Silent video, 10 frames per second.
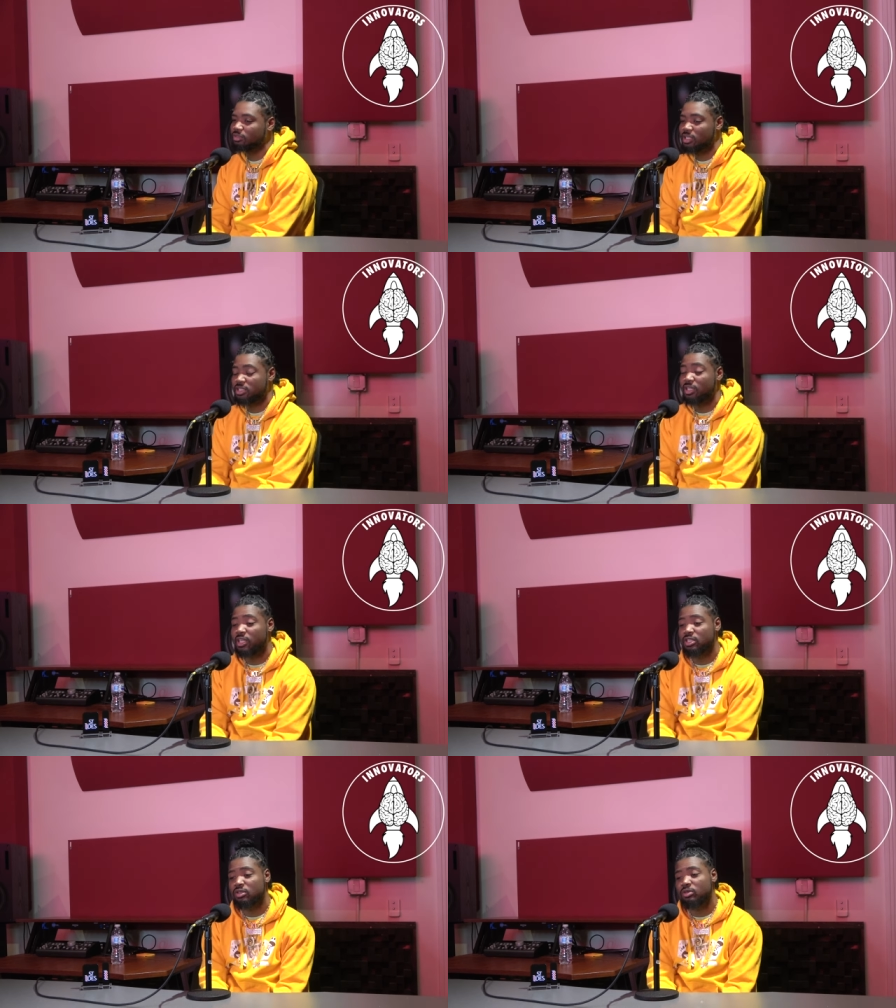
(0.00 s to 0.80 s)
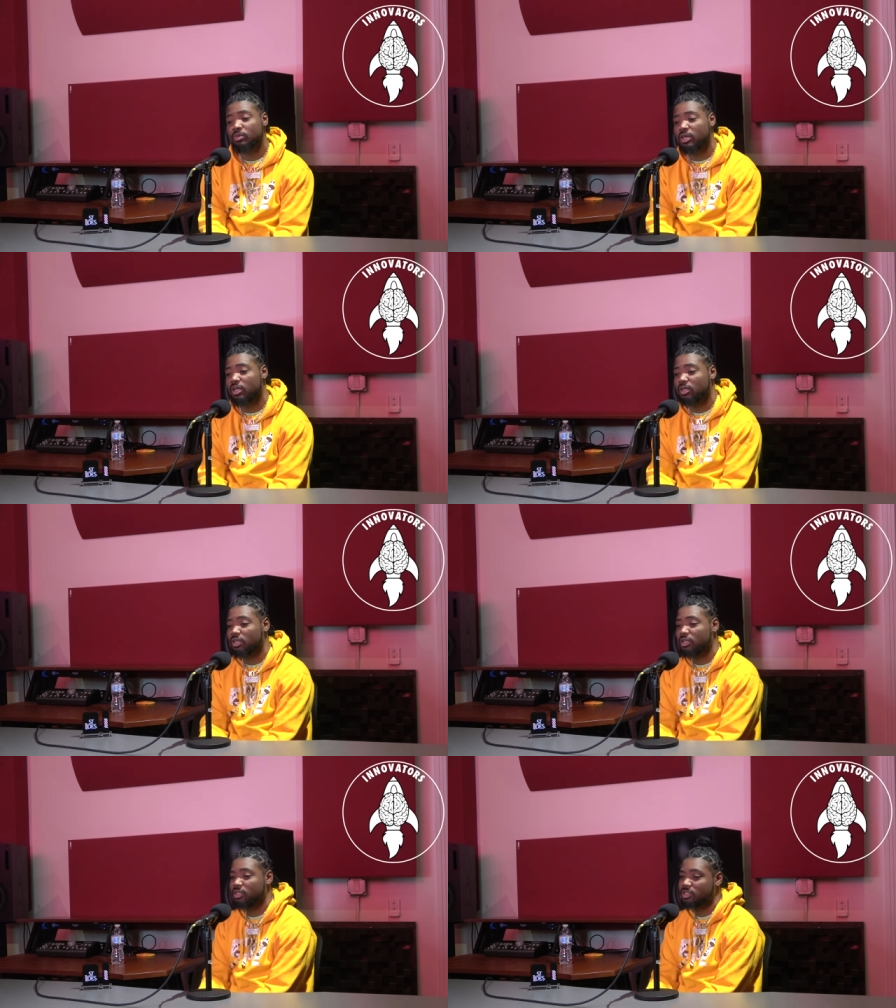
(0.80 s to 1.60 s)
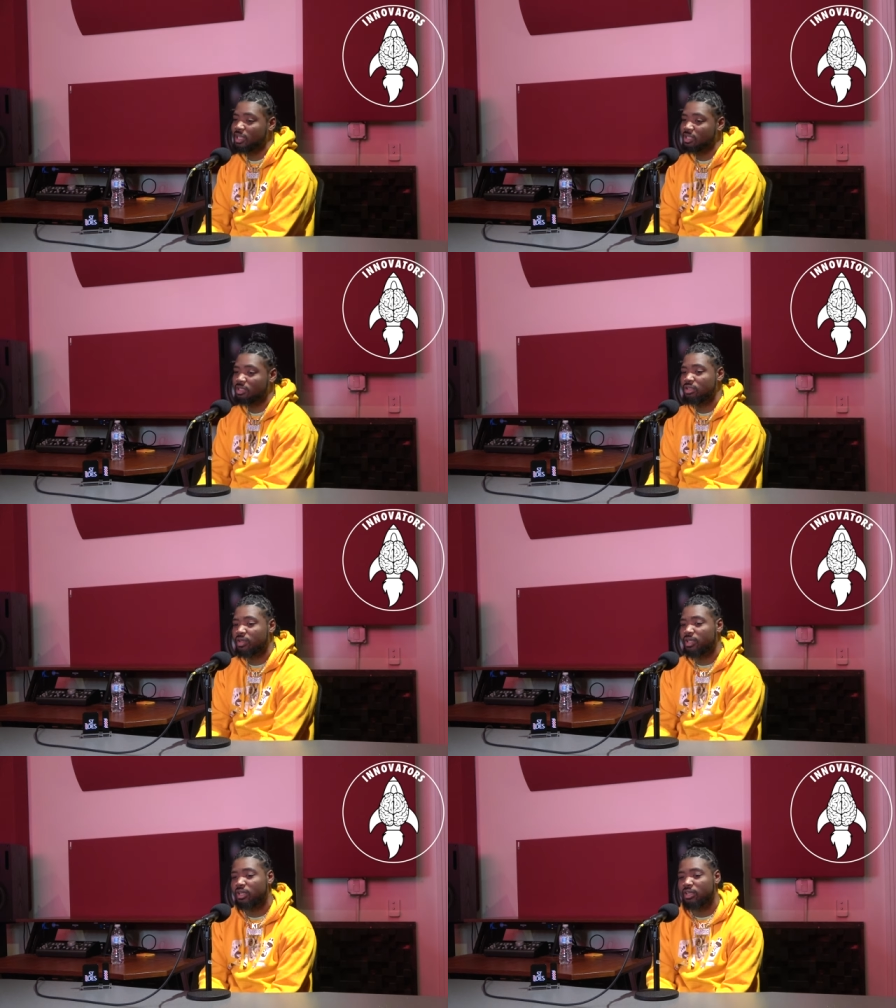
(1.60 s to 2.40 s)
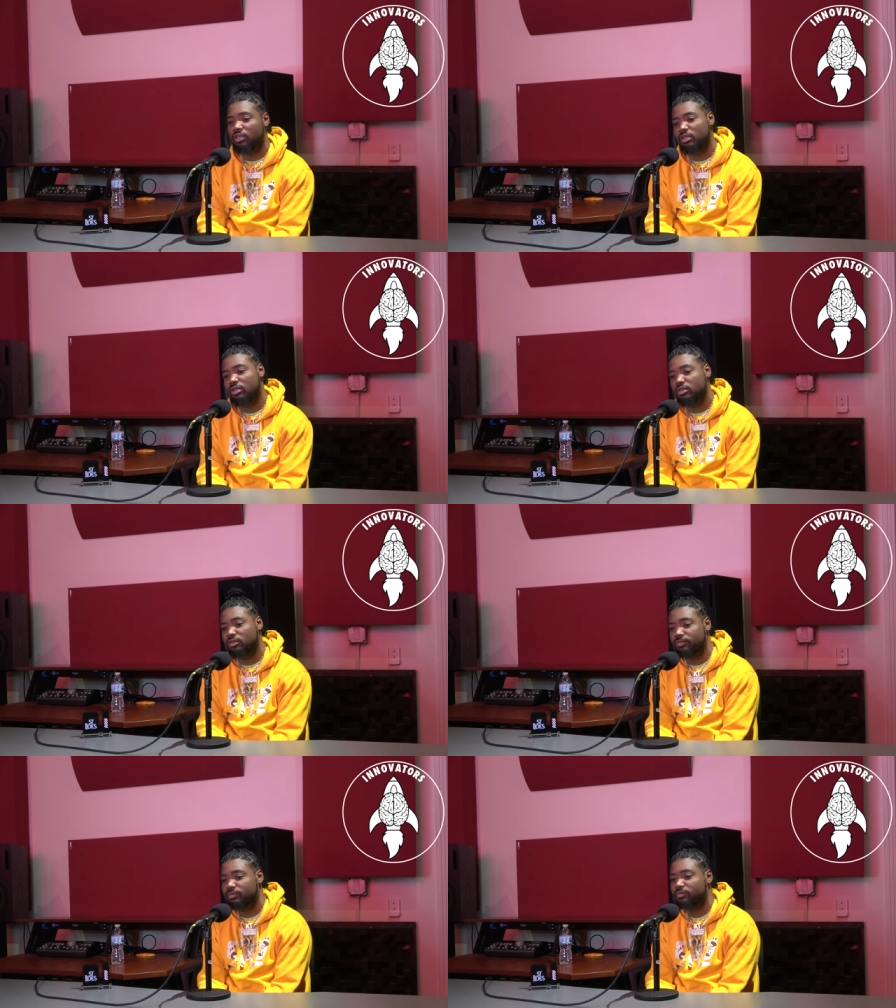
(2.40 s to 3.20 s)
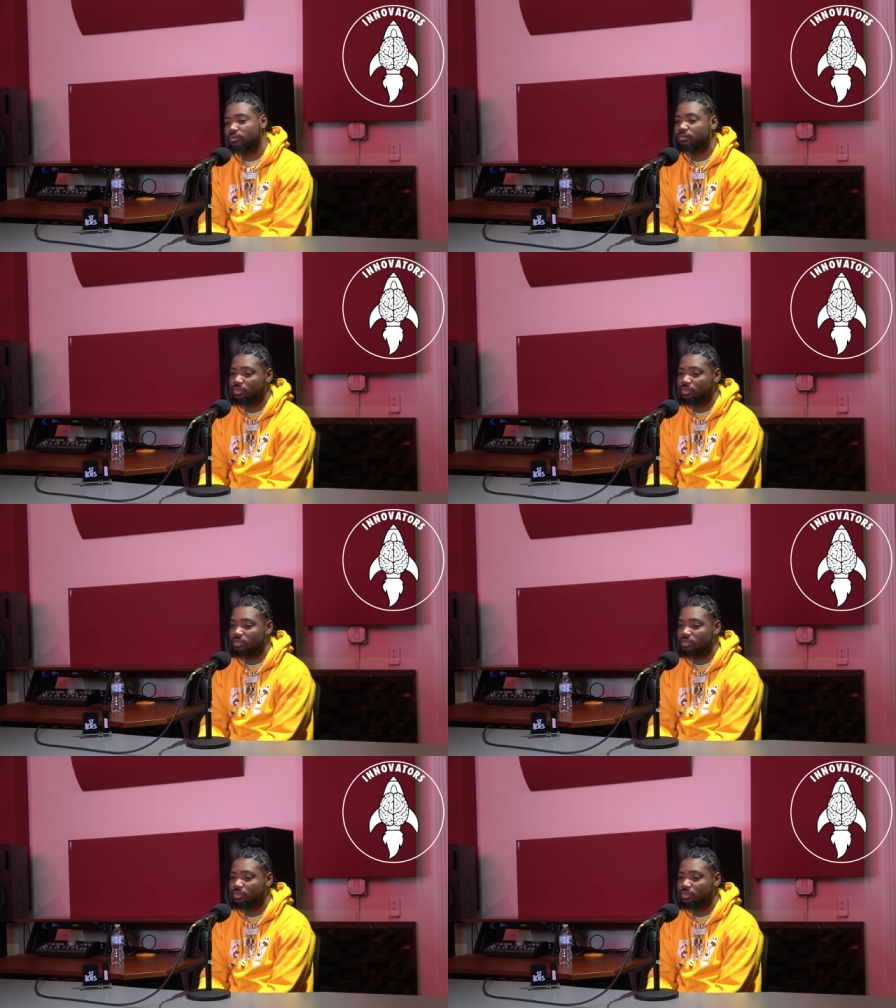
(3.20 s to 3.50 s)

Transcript: It's lit too. It'd be kind of lit. It's like a little LA, you know. Yeah.